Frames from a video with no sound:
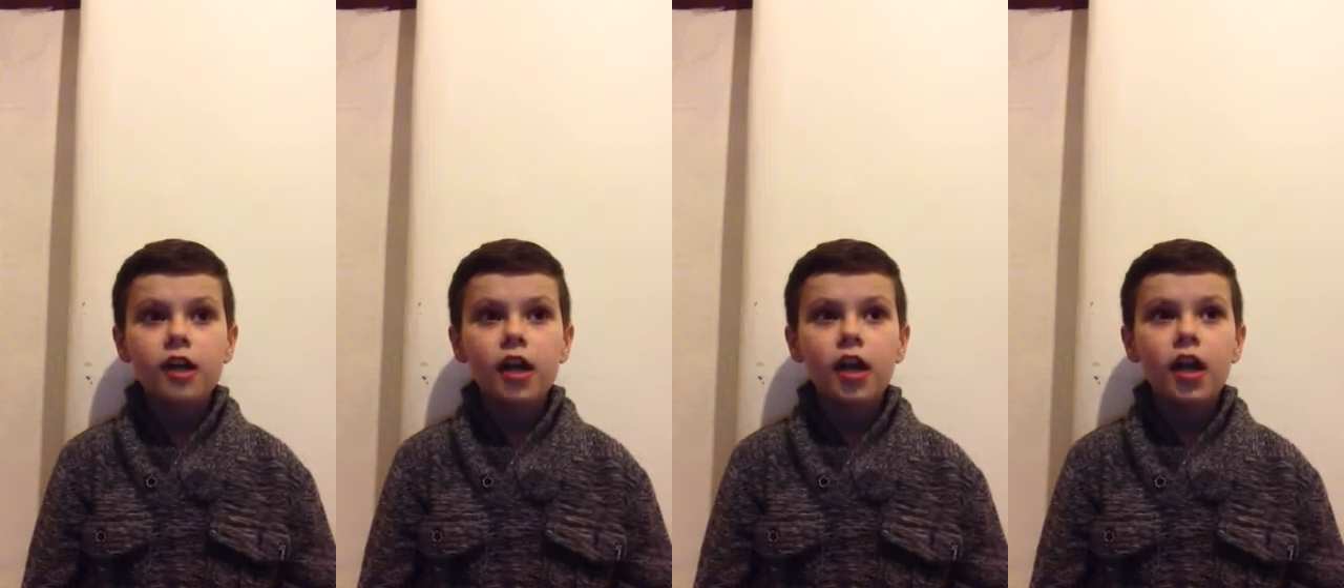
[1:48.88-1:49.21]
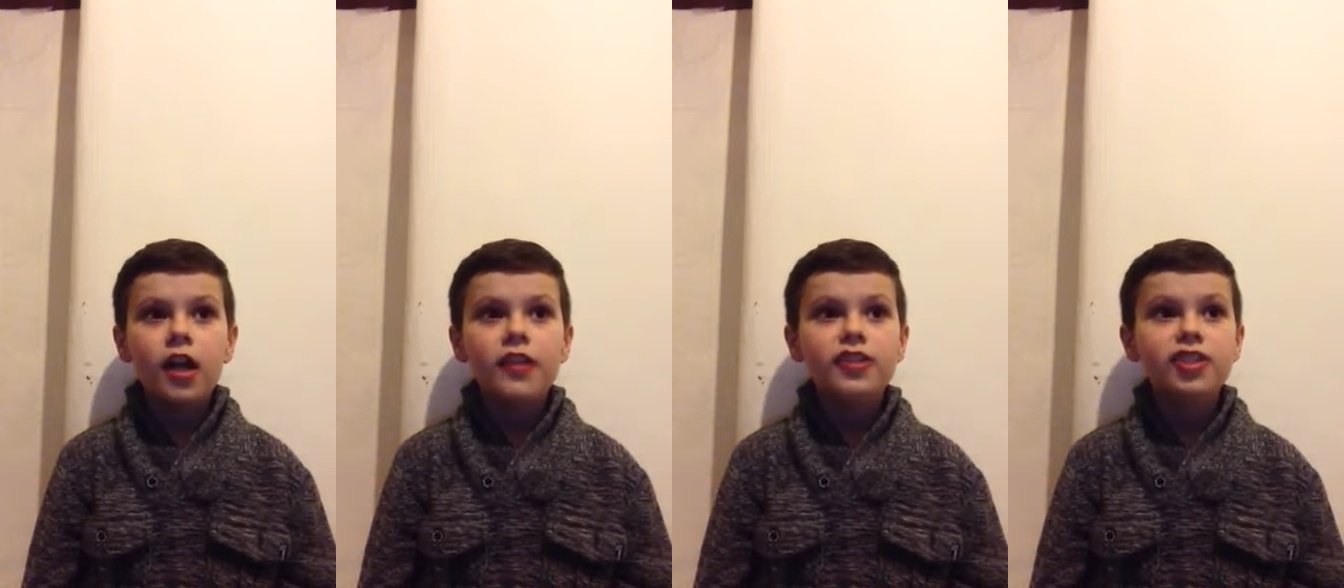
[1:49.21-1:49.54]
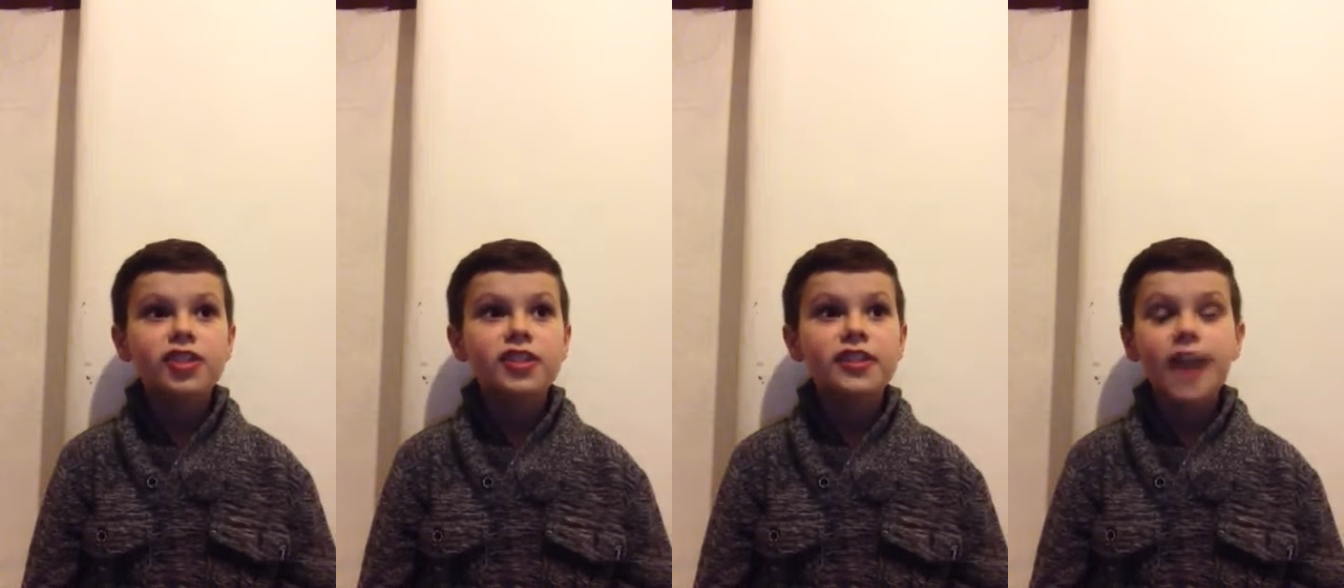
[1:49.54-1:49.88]
uh,
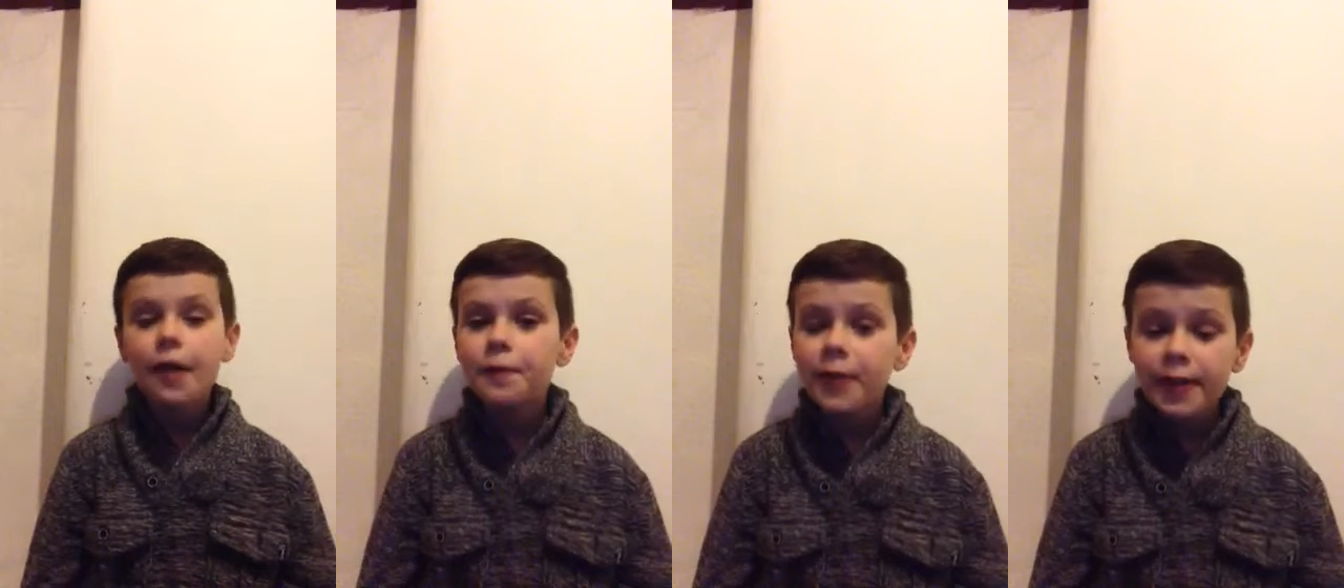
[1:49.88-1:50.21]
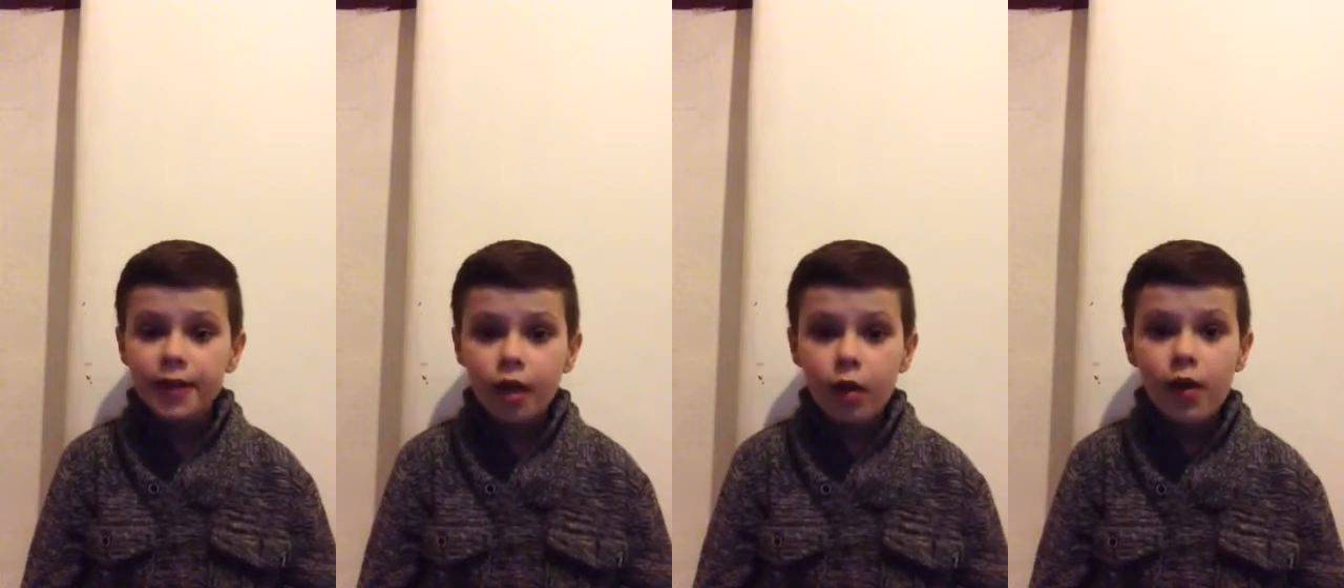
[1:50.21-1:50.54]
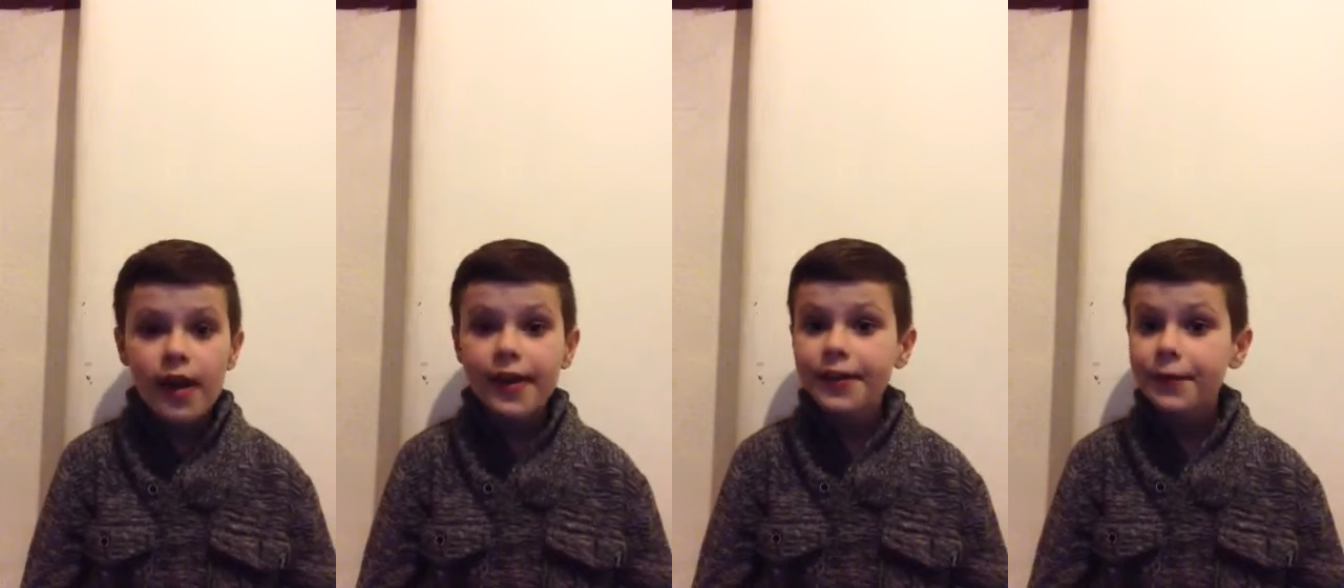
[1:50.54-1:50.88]
just get a video,
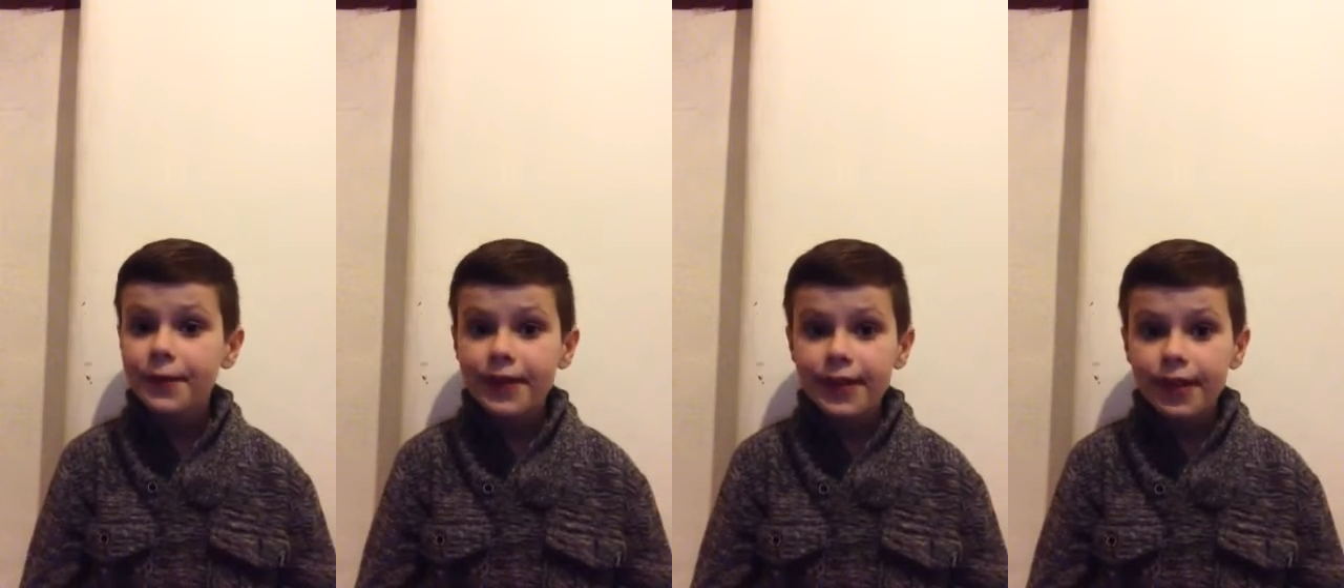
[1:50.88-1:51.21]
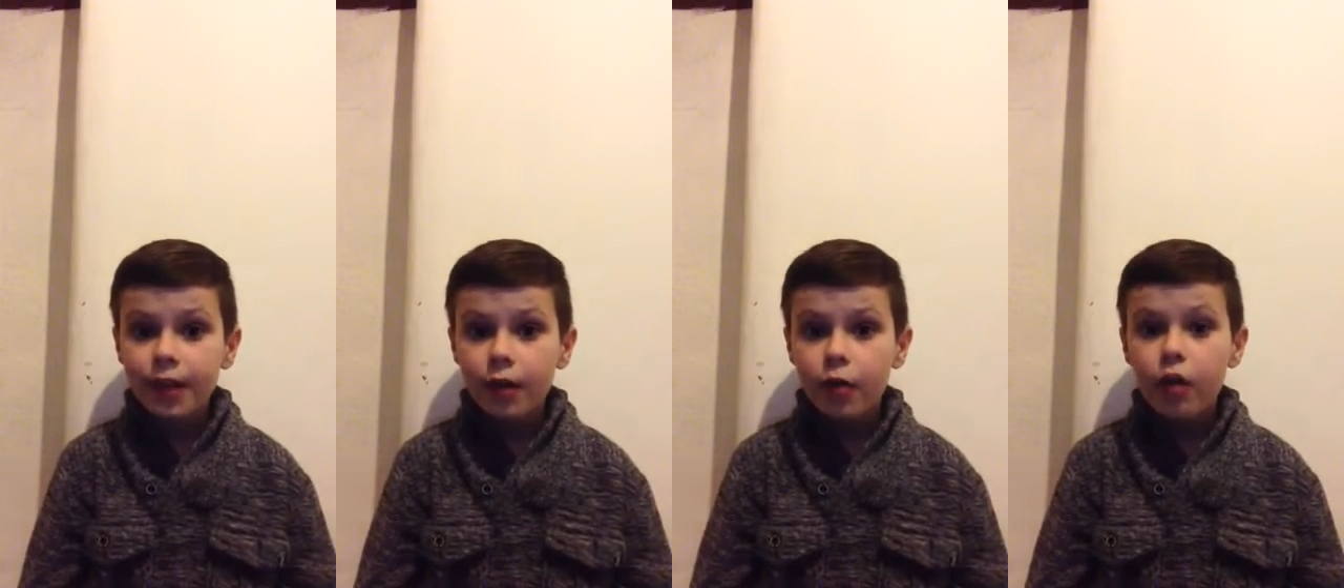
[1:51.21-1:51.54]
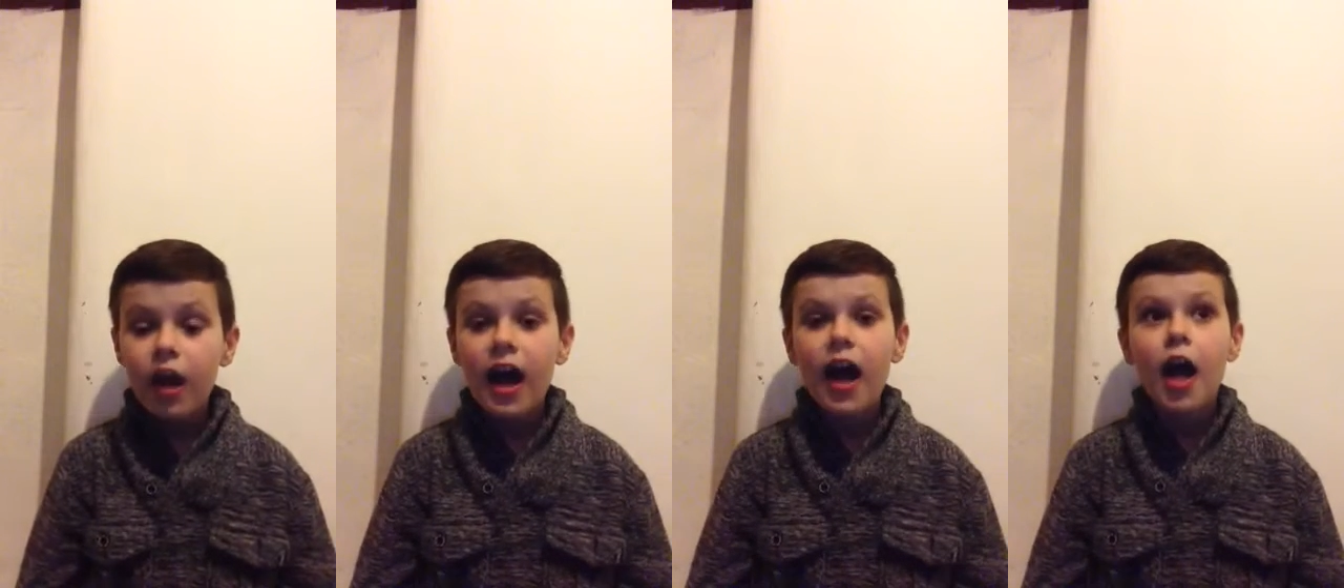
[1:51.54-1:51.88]
any
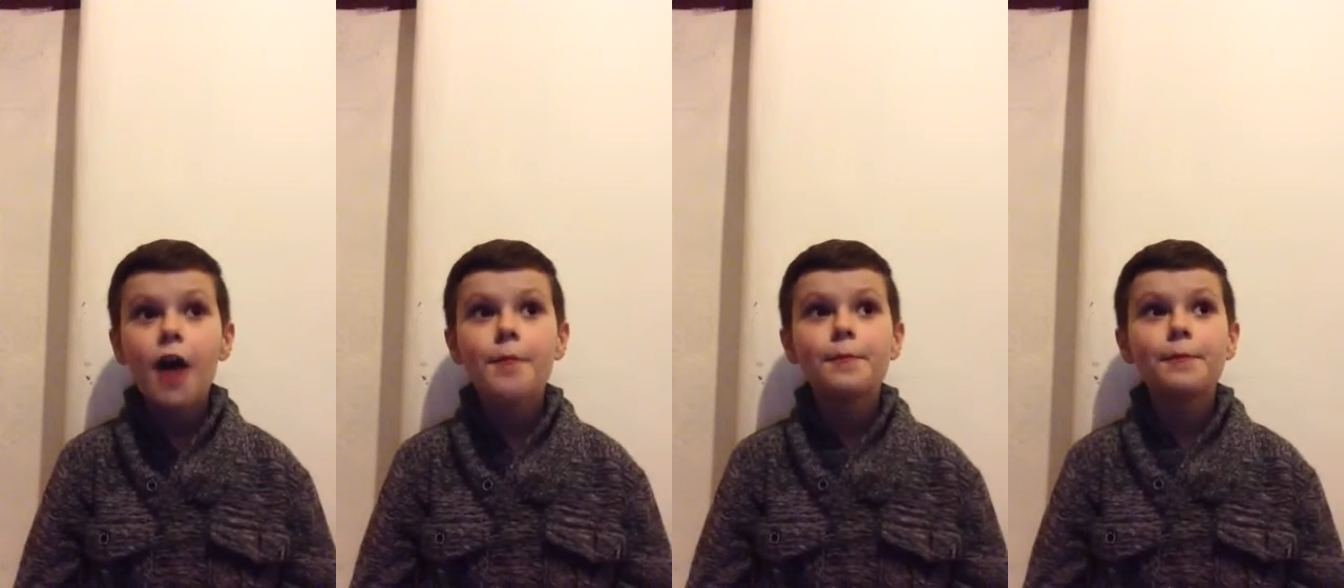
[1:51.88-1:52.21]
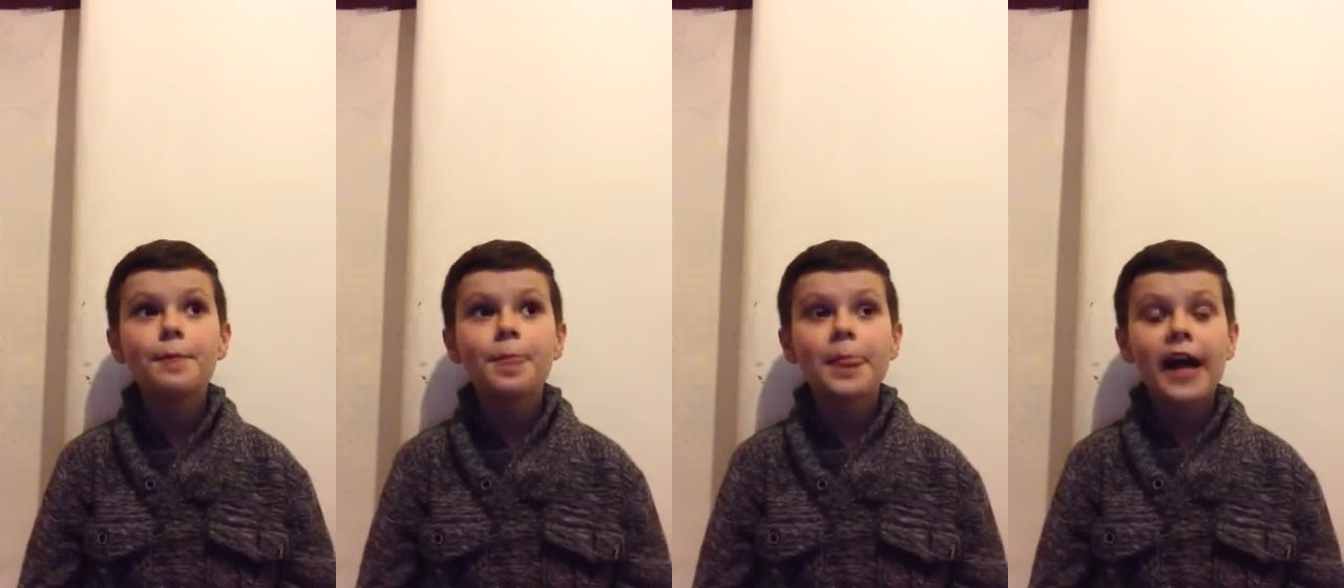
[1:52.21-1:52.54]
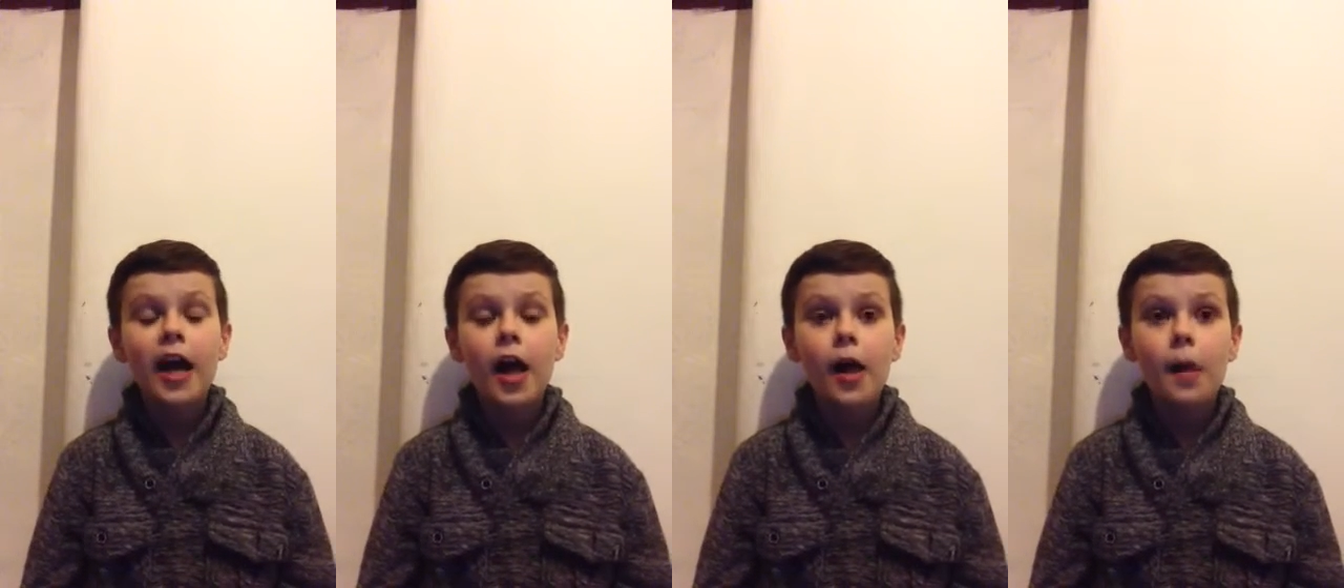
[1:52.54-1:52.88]
video, um,
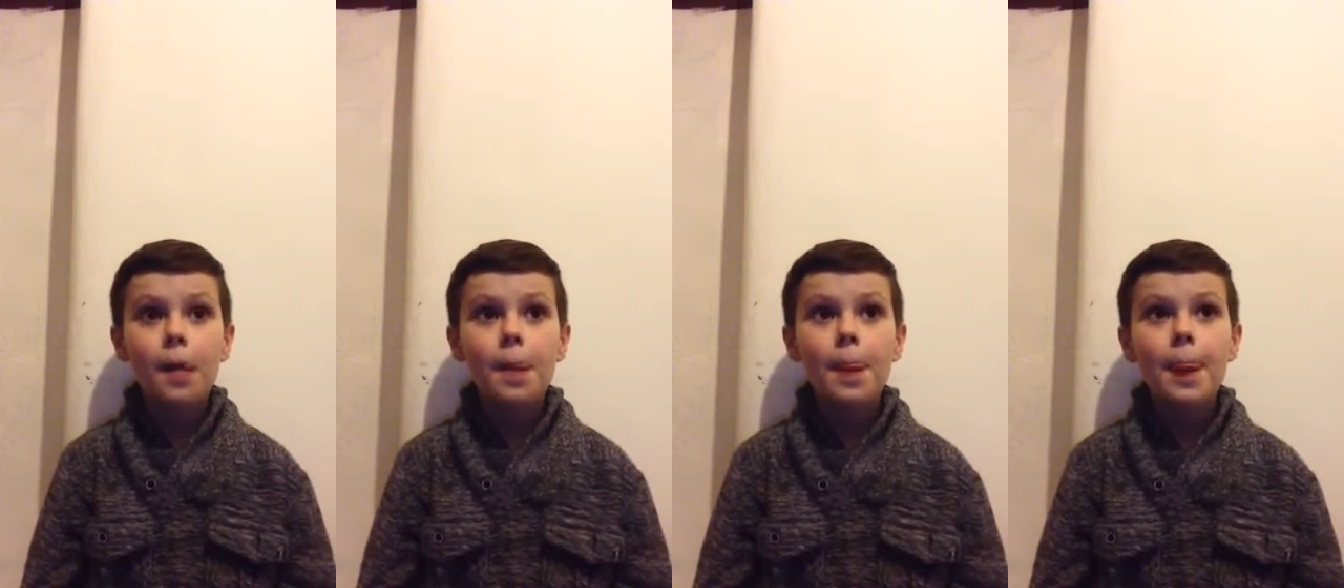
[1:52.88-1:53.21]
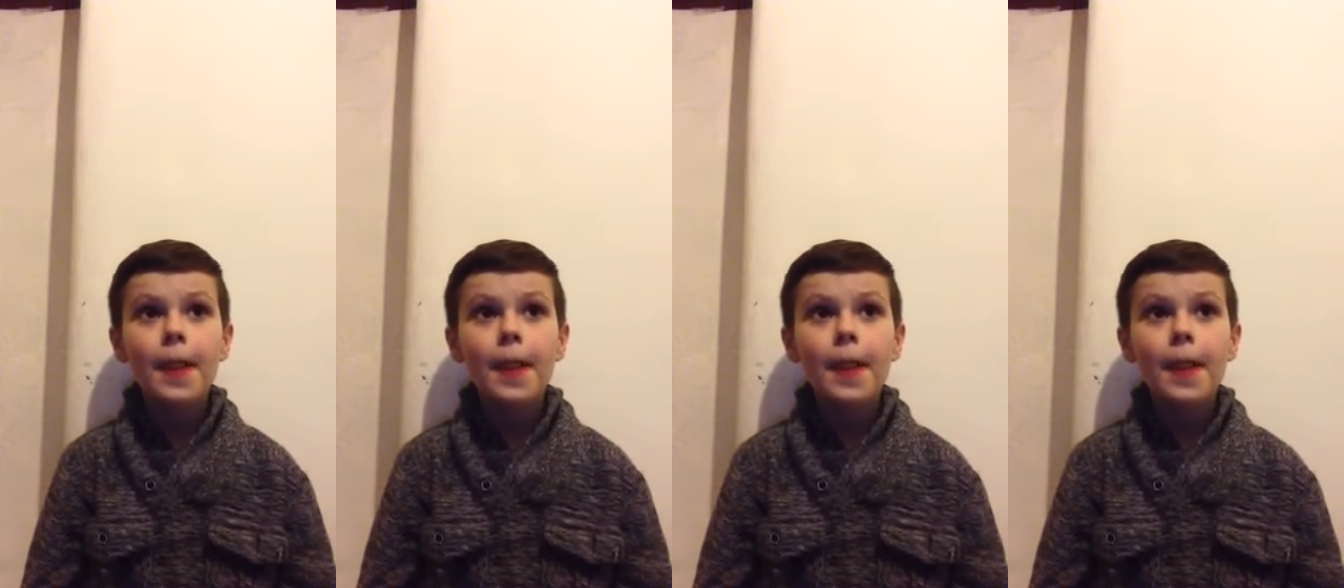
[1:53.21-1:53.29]
I'll,